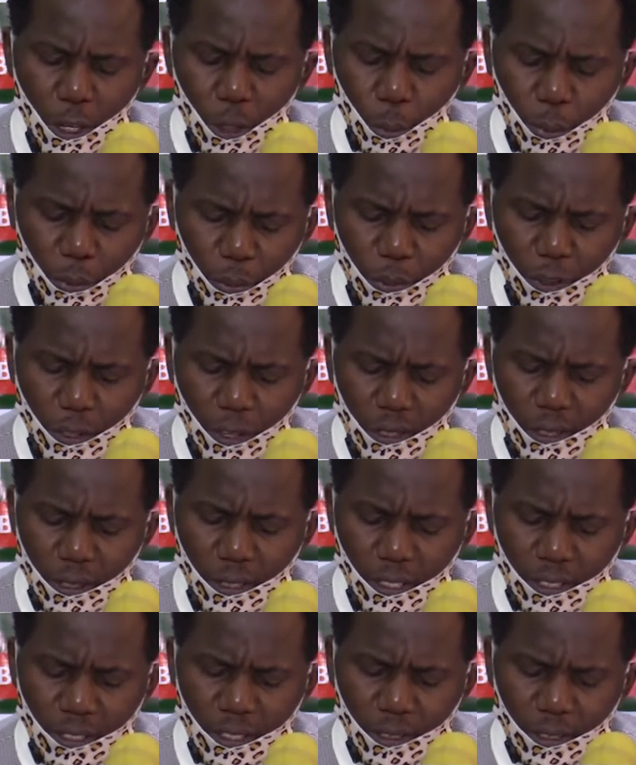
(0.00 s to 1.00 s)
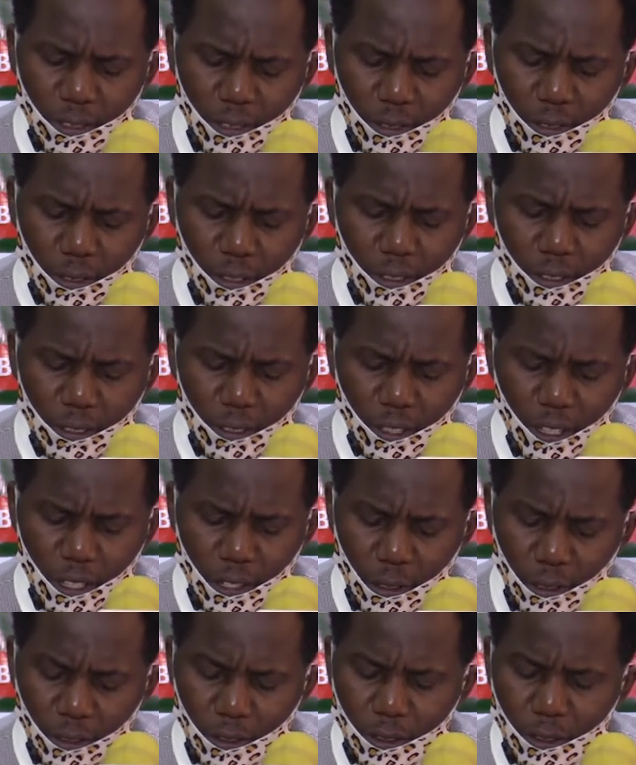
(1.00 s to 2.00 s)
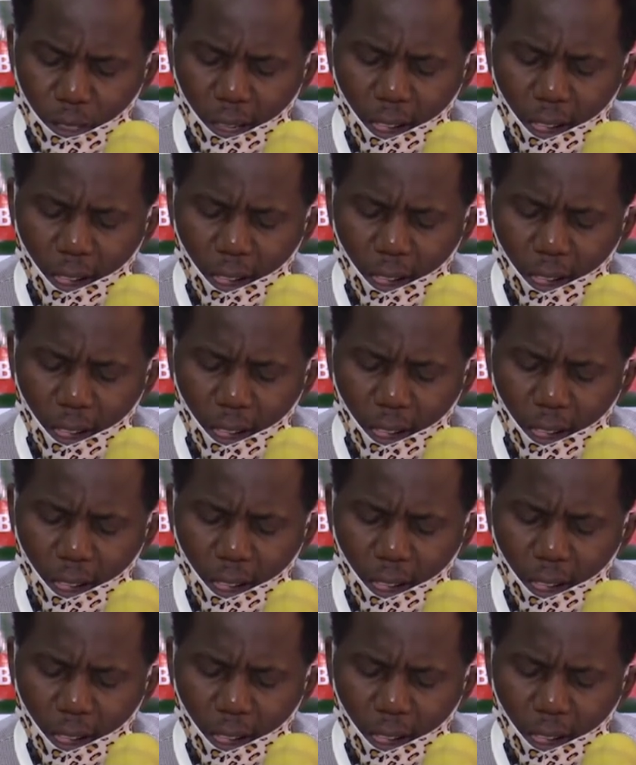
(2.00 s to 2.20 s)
spurious litigations